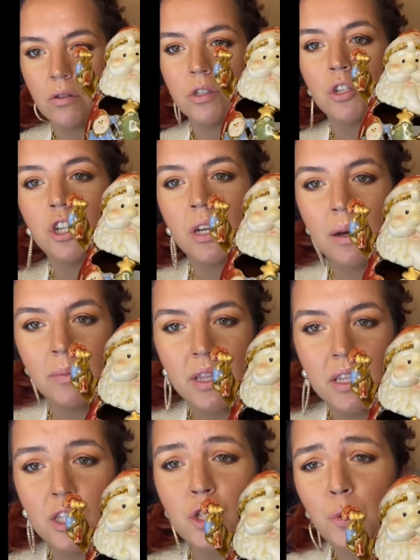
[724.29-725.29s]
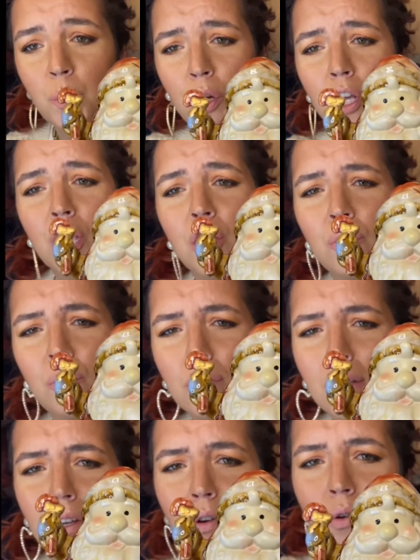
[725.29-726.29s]
She got me this super cute
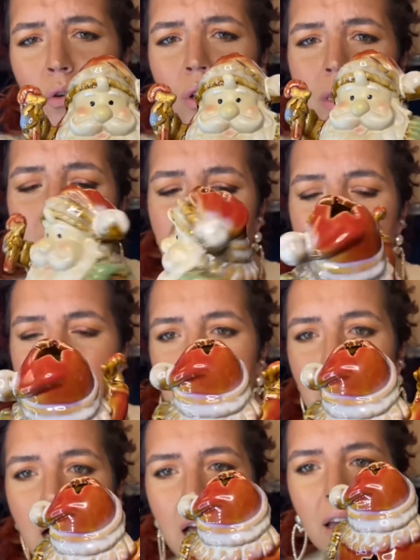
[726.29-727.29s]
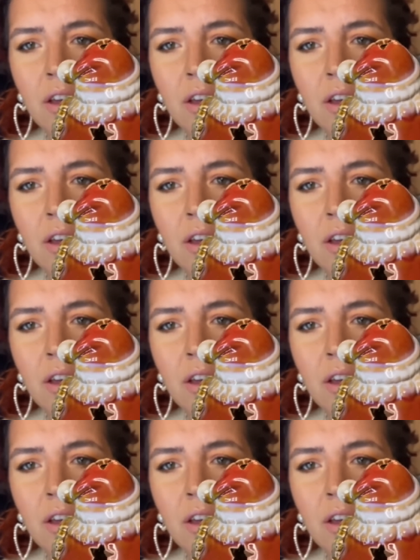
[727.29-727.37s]
little Santa guy.